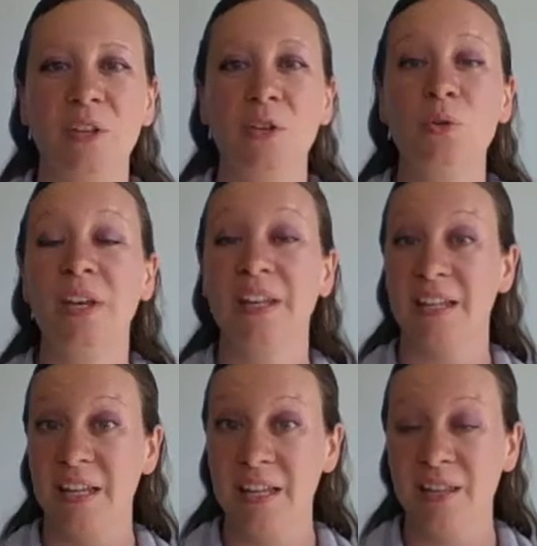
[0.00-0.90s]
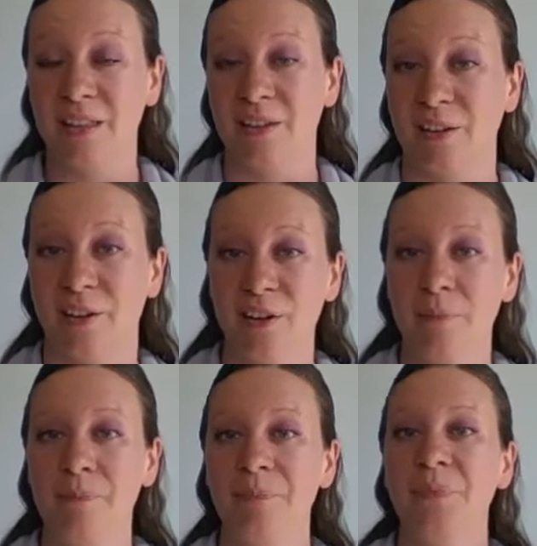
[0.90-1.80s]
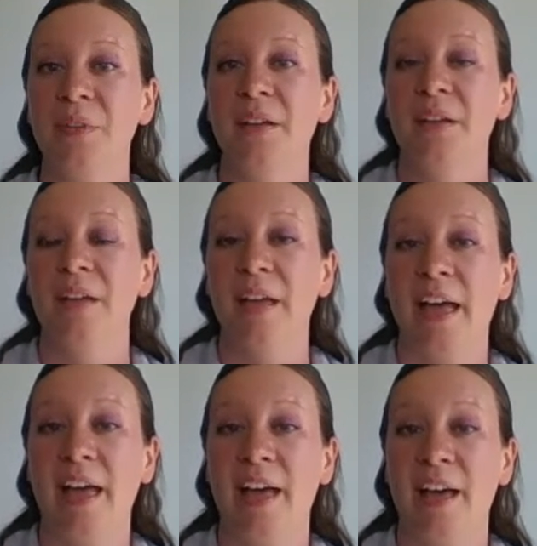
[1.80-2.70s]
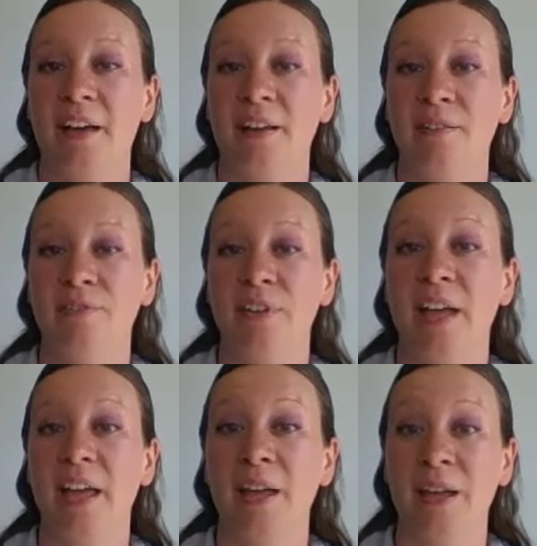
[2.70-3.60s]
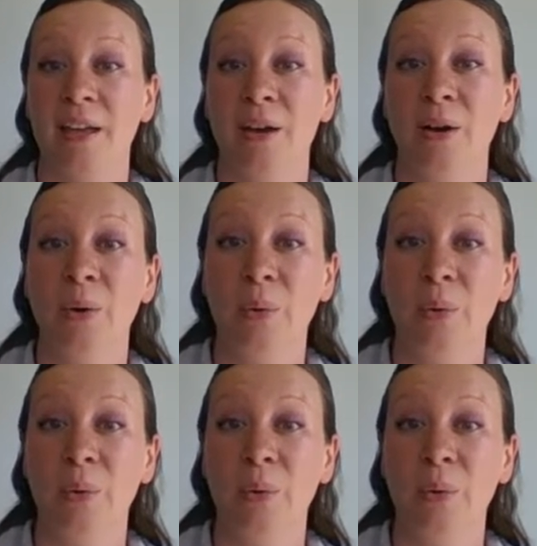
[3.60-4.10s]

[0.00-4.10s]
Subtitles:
you can either have a